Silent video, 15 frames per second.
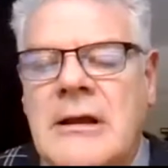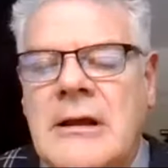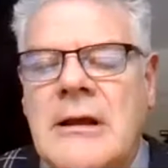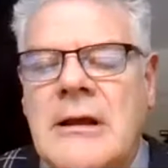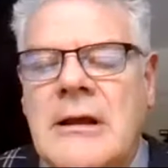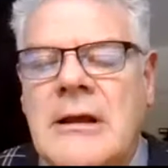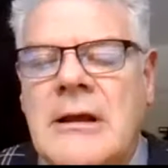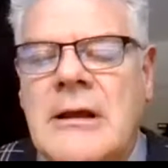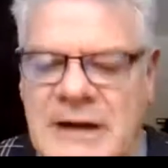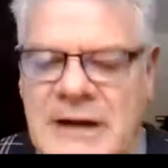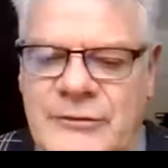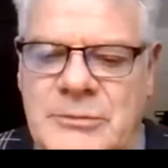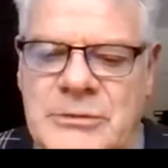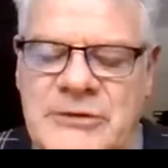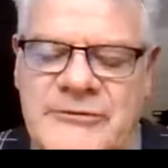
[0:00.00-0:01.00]
you'll be
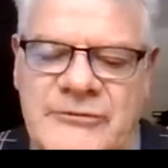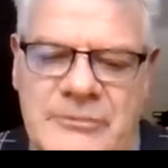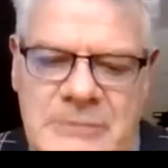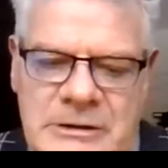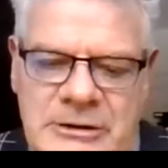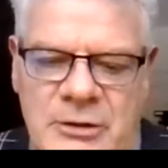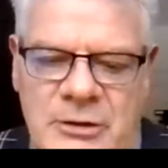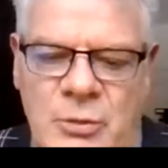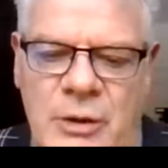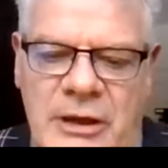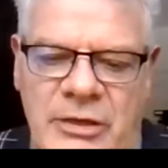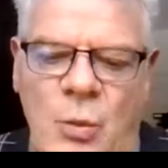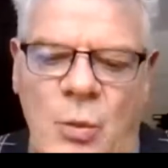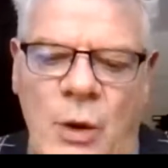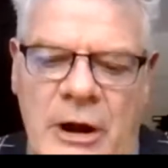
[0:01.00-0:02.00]
comfortable and familiar with
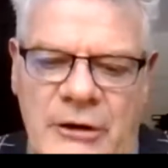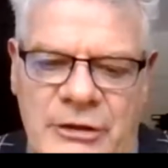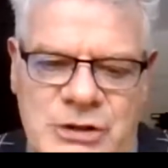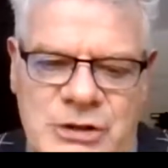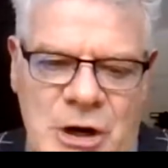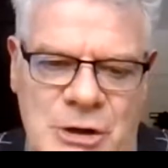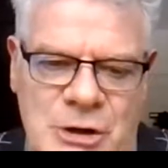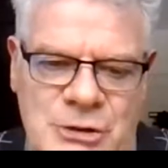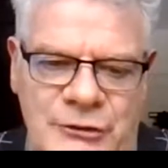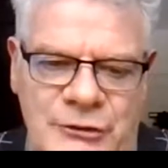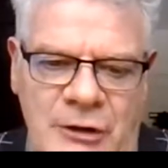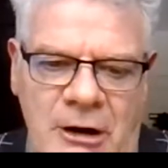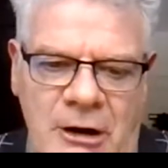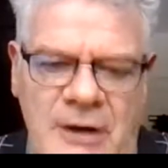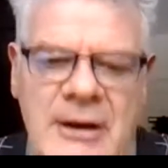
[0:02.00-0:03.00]
where the chargers
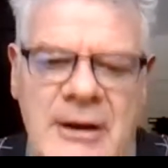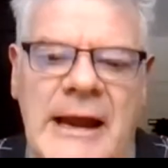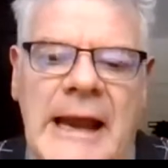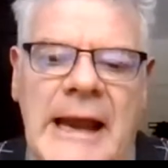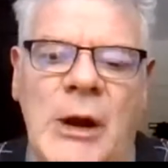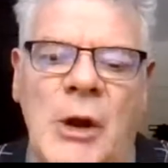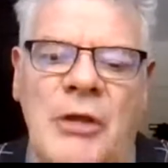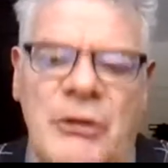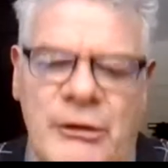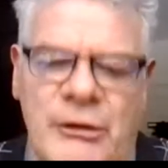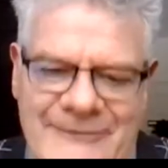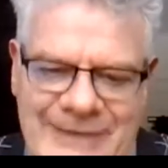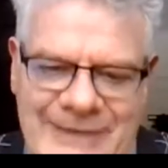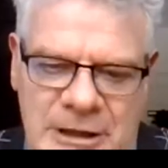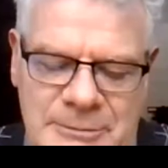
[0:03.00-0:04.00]
are, their
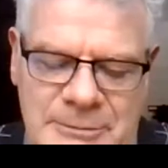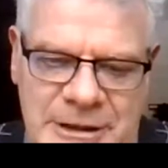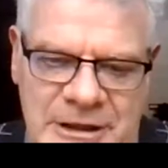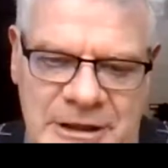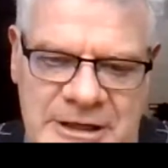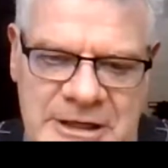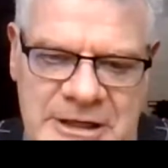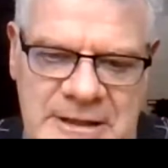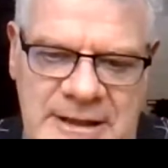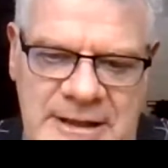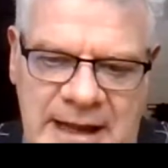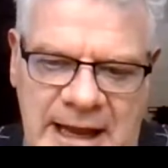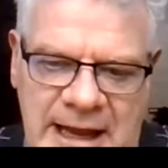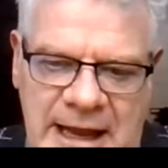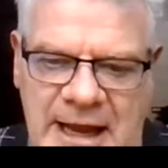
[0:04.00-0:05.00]
availability,
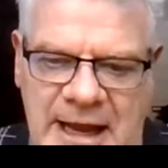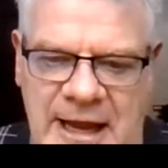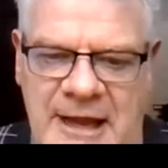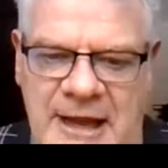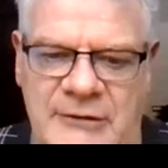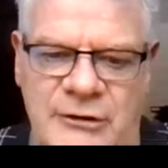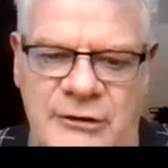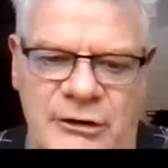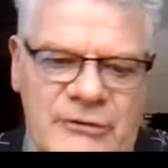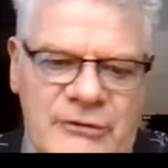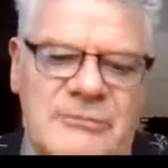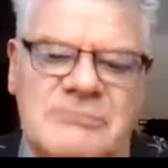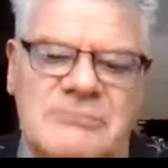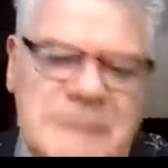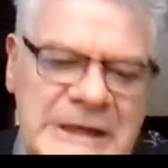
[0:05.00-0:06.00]
and
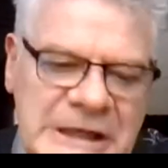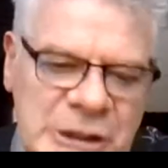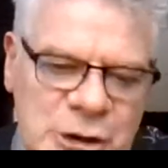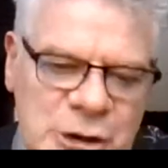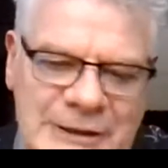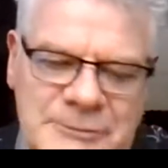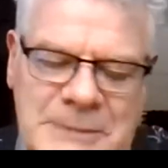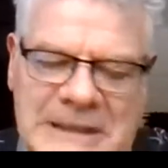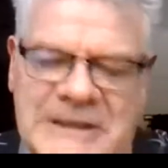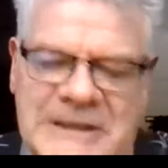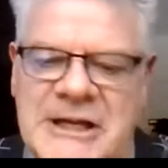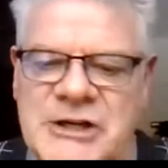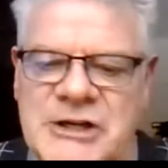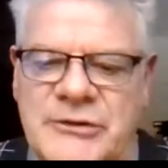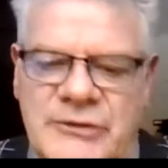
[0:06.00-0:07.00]
you're meeting your
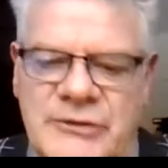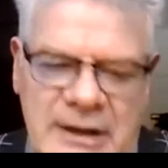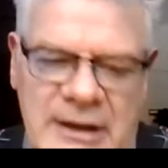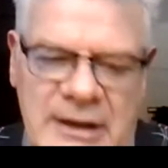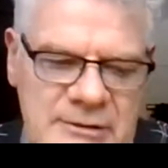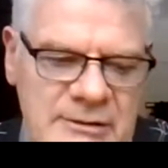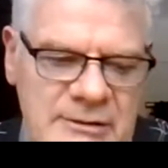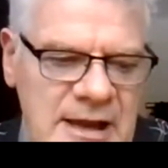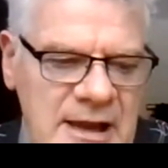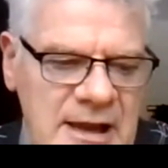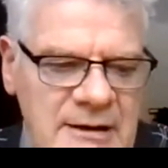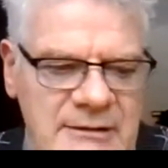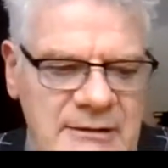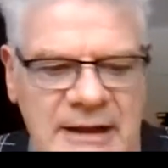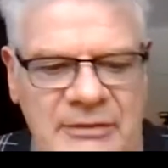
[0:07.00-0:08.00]
expectations that you
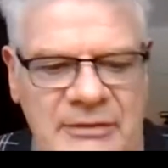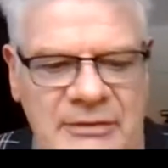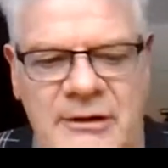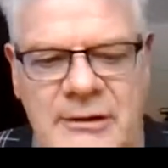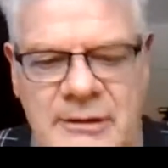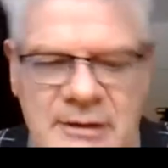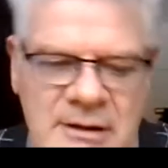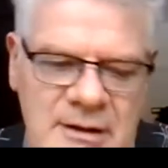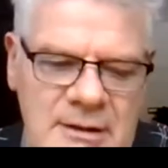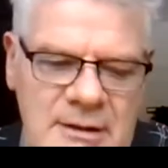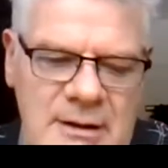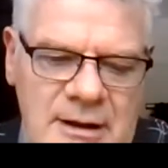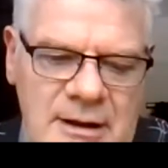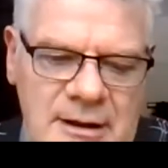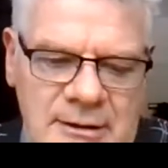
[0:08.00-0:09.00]
can get the
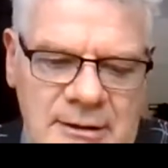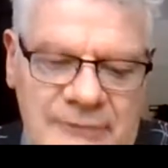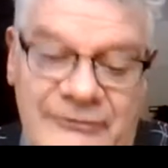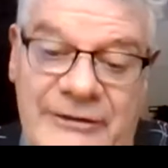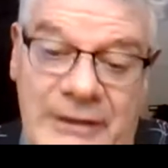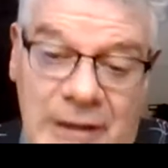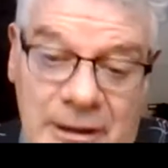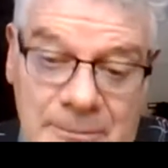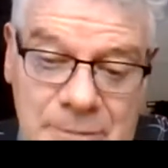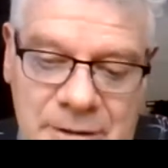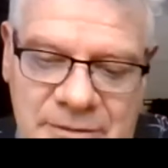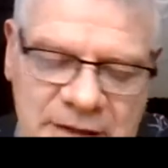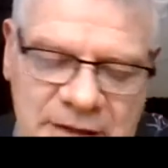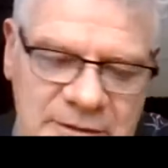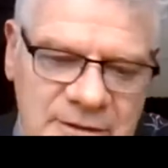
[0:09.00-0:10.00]
fill up
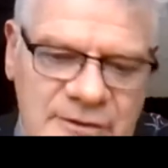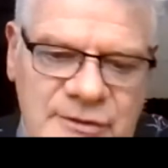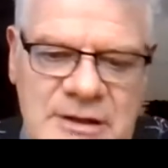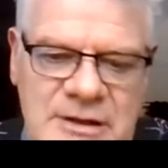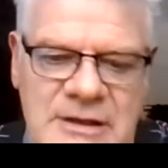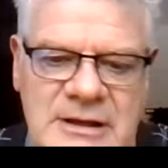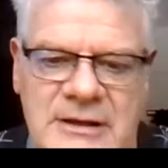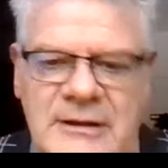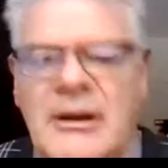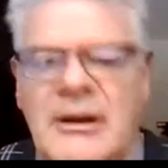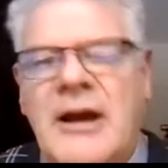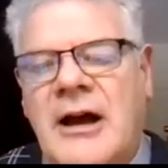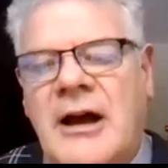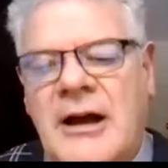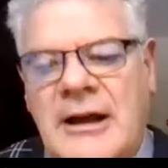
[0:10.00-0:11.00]
that you're seeking
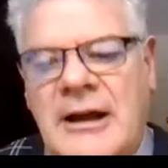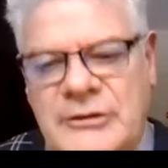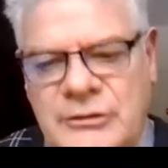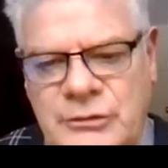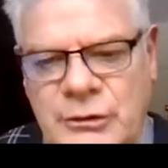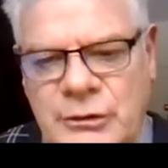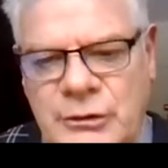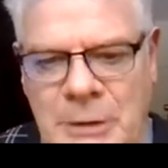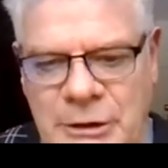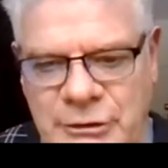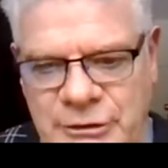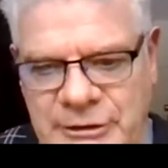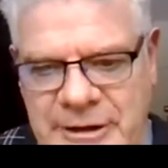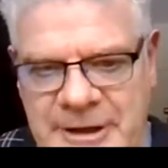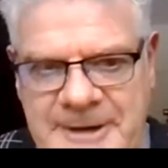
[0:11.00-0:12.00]
as you go about your
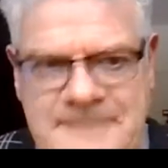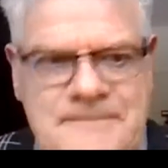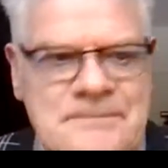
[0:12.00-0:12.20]
day.